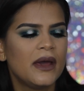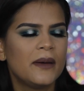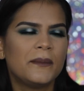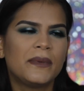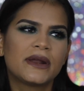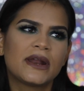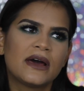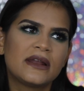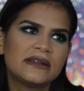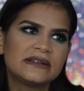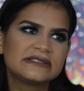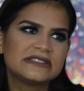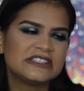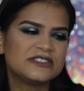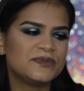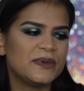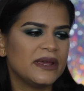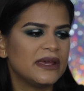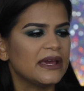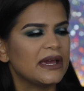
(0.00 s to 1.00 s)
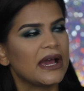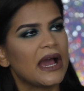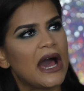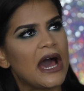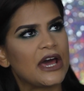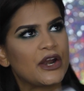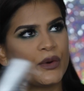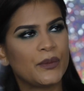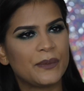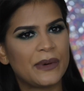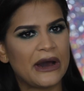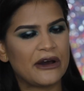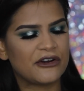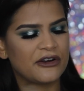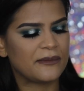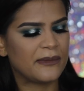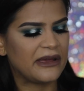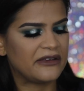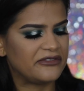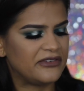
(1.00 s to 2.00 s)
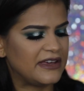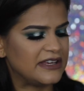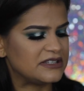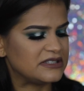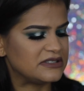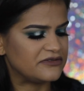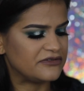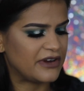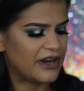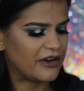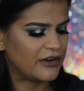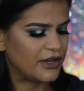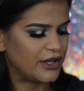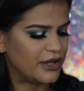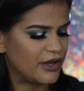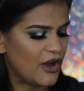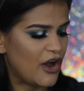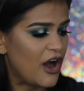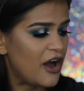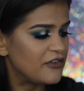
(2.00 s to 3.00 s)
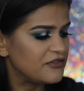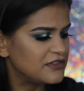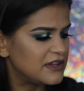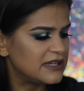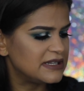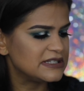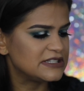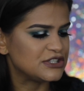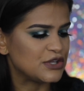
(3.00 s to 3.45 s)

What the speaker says: But honestly speaking, I don't powder my face very often,